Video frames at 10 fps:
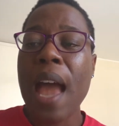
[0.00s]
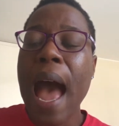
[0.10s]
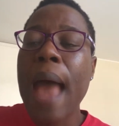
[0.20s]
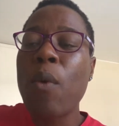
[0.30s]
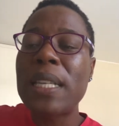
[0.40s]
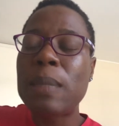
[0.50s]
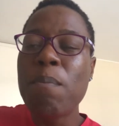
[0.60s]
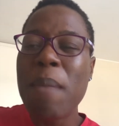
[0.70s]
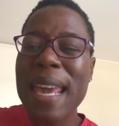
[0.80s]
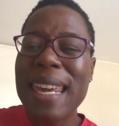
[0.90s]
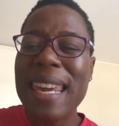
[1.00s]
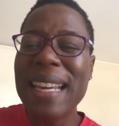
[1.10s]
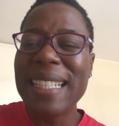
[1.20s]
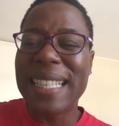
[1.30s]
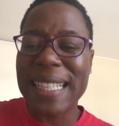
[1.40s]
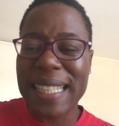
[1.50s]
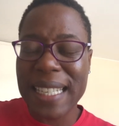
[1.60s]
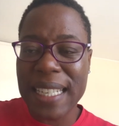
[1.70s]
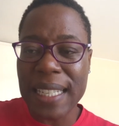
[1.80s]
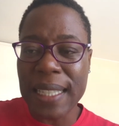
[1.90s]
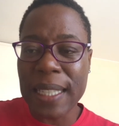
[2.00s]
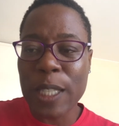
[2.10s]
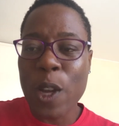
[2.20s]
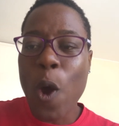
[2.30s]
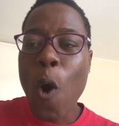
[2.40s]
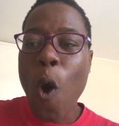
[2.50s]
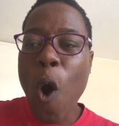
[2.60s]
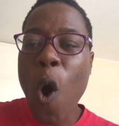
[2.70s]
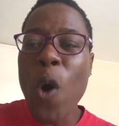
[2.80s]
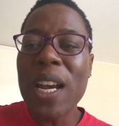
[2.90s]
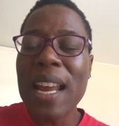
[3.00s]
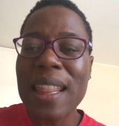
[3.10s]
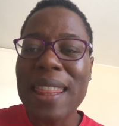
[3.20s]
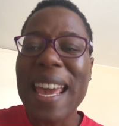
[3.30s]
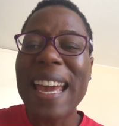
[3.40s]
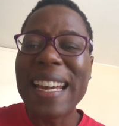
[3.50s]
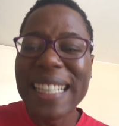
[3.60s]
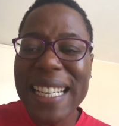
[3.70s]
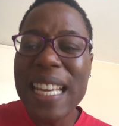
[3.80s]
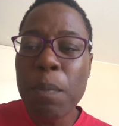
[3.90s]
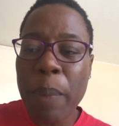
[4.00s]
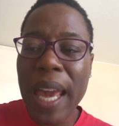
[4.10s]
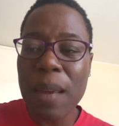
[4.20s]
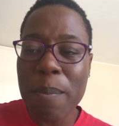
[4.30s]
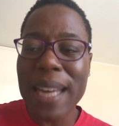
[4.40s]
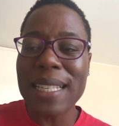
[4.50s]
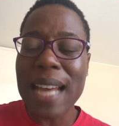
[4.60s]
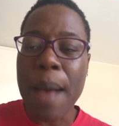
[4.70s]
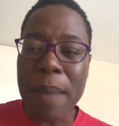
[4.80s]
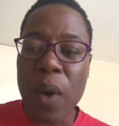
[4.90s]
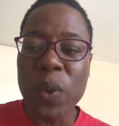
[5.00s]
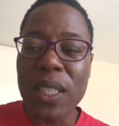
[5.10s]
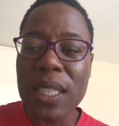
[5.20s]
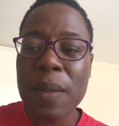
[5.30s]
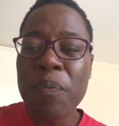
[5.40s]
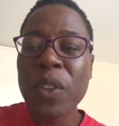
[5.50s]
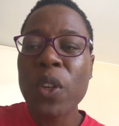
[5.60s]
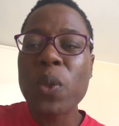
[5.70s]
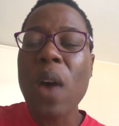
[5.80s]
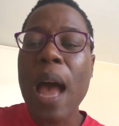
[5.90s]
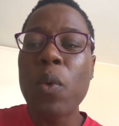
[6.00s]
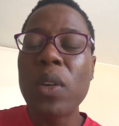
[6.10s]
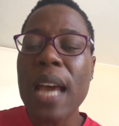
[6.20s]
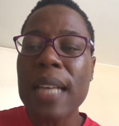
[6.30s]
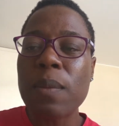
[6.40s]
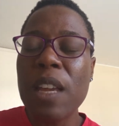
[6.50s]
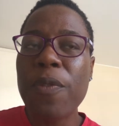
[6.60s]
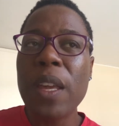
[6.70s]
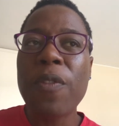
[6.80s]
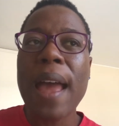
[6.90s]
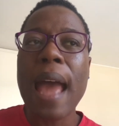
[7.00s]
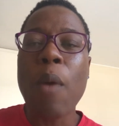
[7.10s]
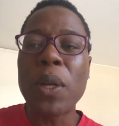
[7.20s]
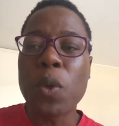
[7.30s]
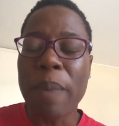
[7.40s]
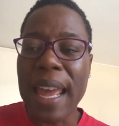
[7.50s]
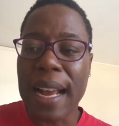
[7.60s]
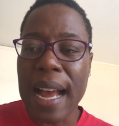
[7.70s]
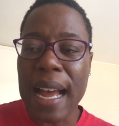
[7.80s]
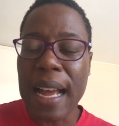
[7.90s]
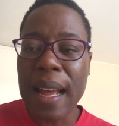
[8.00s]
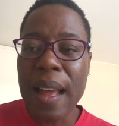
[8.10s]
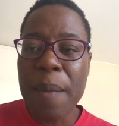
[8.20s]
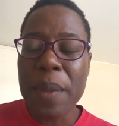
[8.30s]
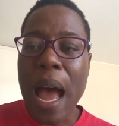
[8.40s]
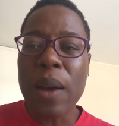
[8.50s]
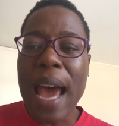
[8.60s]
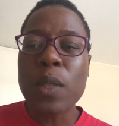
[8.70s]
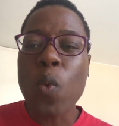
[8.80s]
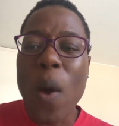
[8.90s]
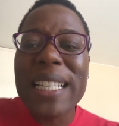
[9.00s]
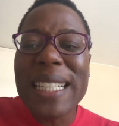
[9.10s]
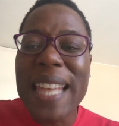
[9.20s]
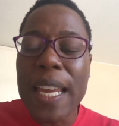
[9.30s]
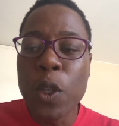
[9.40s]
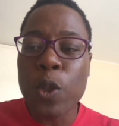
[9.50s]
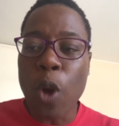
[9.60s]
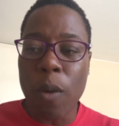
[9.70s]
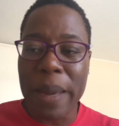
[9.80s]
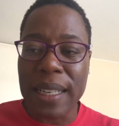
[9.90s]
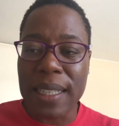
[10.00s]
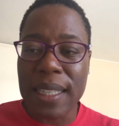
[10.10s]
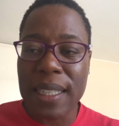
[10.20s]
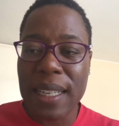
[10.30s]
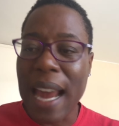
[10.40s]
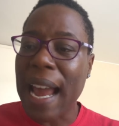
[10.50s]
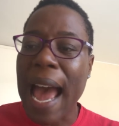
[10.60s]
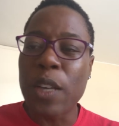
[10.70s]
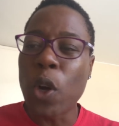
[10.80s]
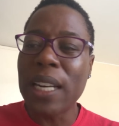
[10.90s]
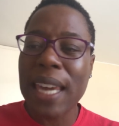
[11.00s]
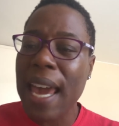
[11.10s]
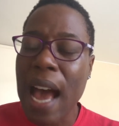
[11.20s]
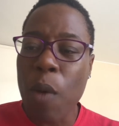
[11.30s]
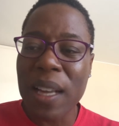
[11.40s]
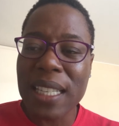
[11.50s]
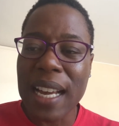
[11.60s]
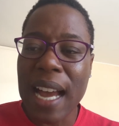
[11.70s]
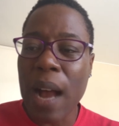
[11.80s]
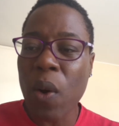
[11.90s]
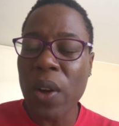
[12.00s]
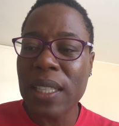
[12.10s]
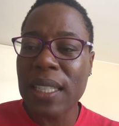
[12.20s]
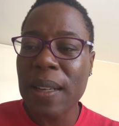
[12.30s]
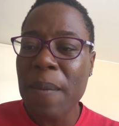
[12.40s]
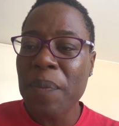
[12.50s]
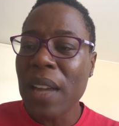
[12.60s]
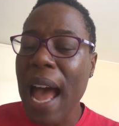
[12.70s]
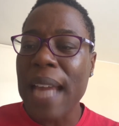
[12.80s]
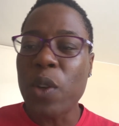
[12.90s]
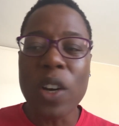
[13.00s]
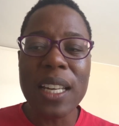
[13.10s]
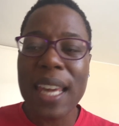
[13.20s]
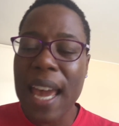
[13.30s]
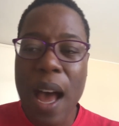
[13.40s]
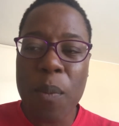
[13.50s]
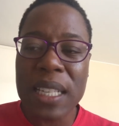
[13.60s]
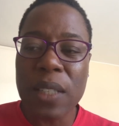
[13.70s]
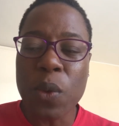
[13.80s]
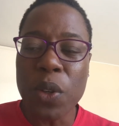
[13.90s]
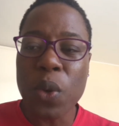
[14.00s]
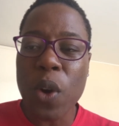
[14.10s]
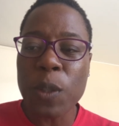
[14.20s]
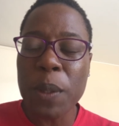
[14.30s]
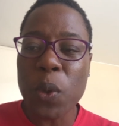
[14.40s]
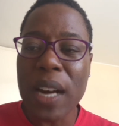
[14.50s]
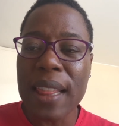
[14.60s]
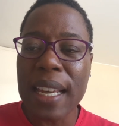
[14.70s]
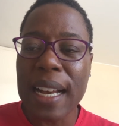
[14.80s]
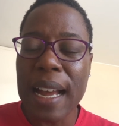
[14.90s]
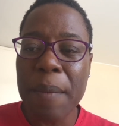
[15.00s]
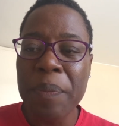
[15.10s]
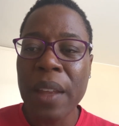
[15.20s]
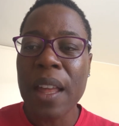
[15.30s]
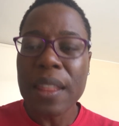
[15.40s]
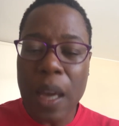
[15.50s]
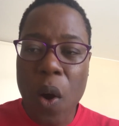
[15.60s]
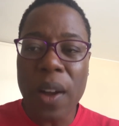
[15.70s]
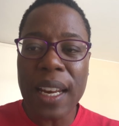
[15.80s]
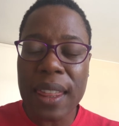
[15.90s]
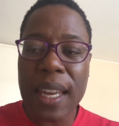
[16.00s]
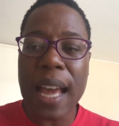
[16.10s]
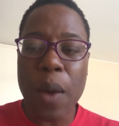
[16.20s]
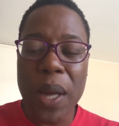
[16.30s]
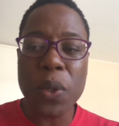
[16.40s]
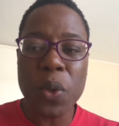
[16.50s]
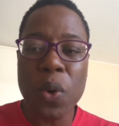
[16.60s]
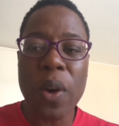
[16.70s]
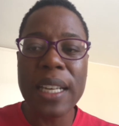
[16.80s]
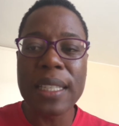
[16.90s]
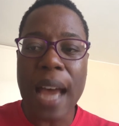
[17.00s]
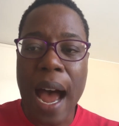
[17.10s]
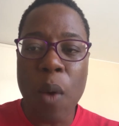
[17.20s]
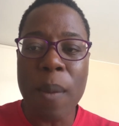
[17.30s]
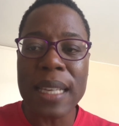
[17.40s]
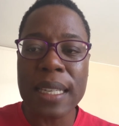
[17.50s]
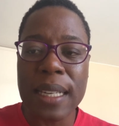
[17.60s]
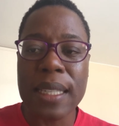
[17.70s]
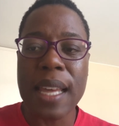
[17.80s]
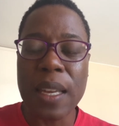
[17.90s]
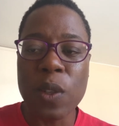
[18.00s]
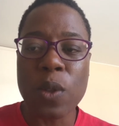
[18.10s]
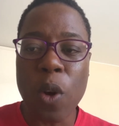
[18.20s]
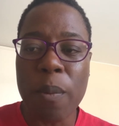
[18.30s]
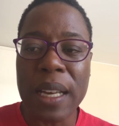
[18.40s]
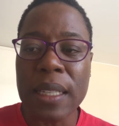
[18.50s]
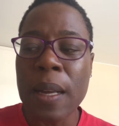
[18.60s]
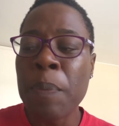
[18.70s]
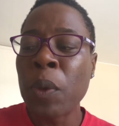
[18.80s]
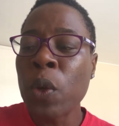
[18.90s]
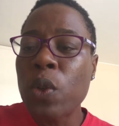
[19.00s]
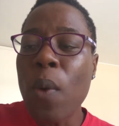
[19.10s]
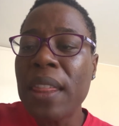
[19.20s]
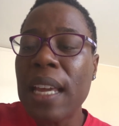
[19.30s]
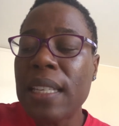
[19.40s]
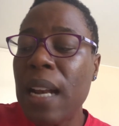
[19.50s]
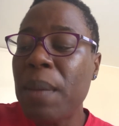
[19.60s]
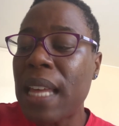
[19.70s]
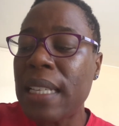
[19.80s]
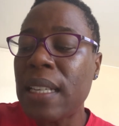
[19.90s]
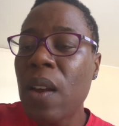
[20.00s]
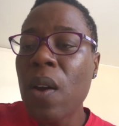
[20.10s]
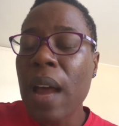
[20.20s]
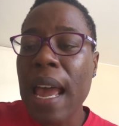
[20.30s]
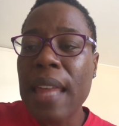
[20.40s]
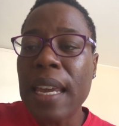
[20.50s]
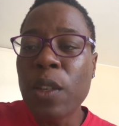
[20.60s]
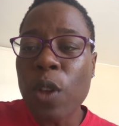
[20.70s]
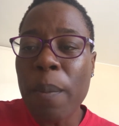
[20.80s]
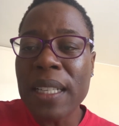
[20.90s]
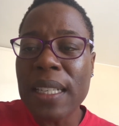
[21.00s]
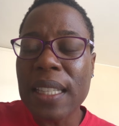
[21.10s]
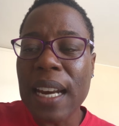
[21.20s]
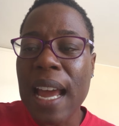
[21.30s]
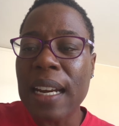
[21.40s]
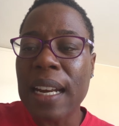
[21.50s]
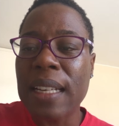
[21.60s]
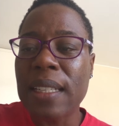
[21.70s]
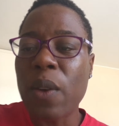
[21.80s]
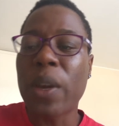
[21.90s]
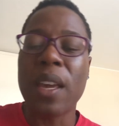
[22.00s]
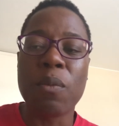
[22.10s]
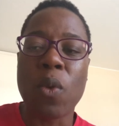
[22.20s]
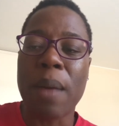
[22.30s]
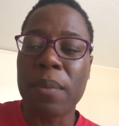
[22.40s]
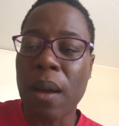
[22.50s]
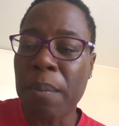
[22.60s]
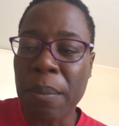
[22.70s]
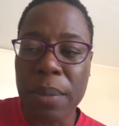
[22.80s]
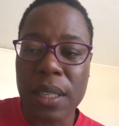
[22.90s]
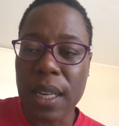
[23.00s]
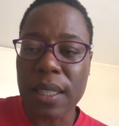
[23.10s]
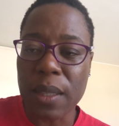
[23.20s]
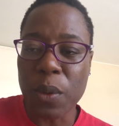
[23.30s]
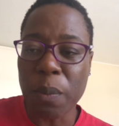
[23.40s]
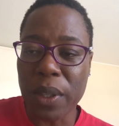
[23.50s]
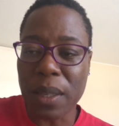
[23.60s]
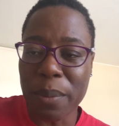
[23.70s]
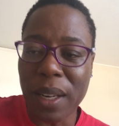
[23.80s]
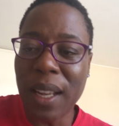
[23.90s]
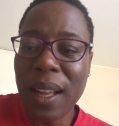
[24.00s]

I was making decisions on the repayment amount. So I would ask, if I want to buy a car, I'll ask, what is the installment? Like, I don't care how much the car cost. I don't care how much it's going to cost me to run the car. The only thing I want to know is how much is the installment. So when they tell me that the installment is 300, okay, no, I'm ambitious, that's not possible.